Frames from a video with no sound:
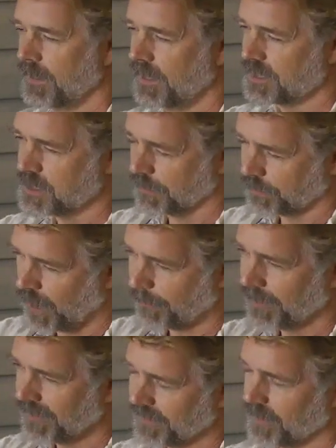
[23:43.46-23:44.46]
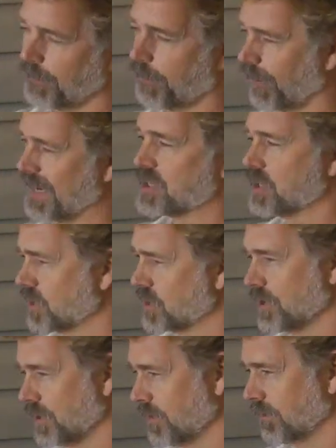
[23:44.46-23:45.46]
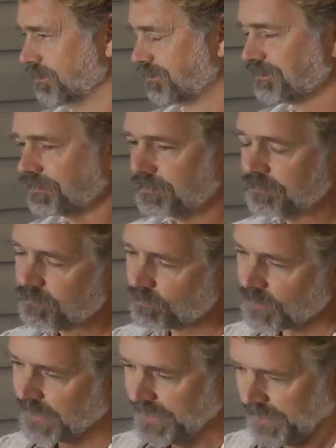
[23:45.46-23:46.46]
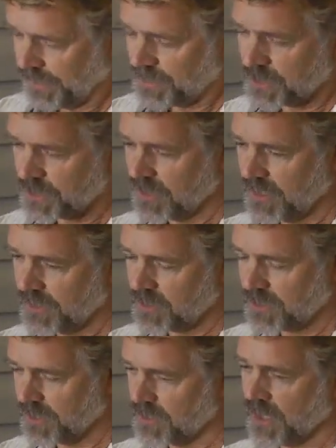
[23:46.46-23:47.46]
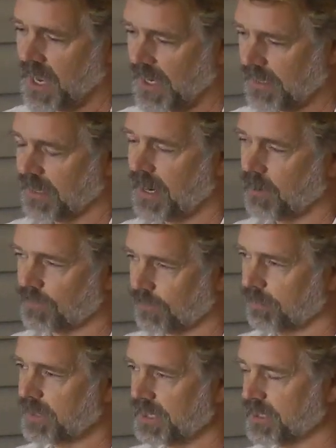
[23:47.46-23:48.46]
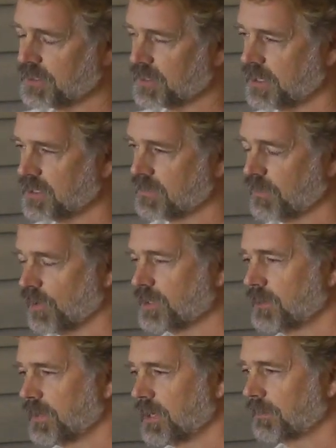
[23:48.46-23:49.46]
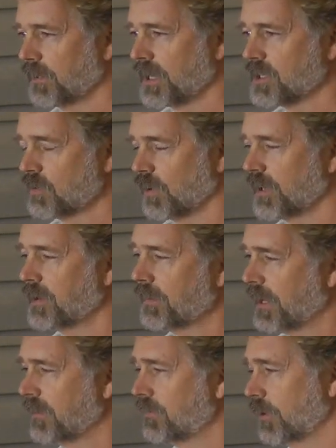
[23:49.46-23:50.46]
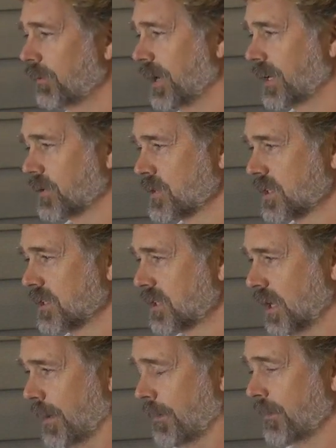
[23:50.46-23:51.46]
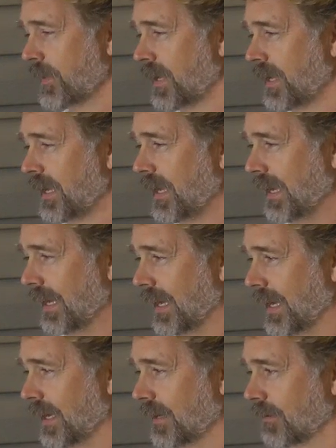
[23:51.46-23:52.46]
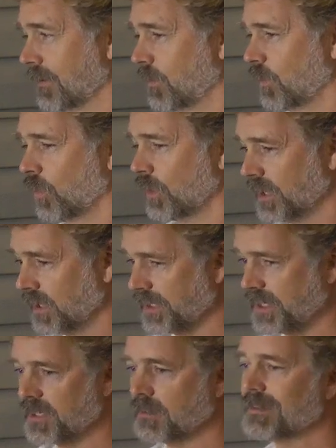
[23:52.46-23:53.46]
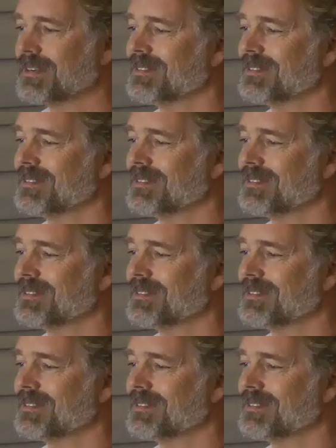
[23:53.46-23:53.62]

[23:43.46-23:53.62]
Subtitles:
It's a property that embraces you. Its design now for me is for it to be a place where independent filmmakers can come and really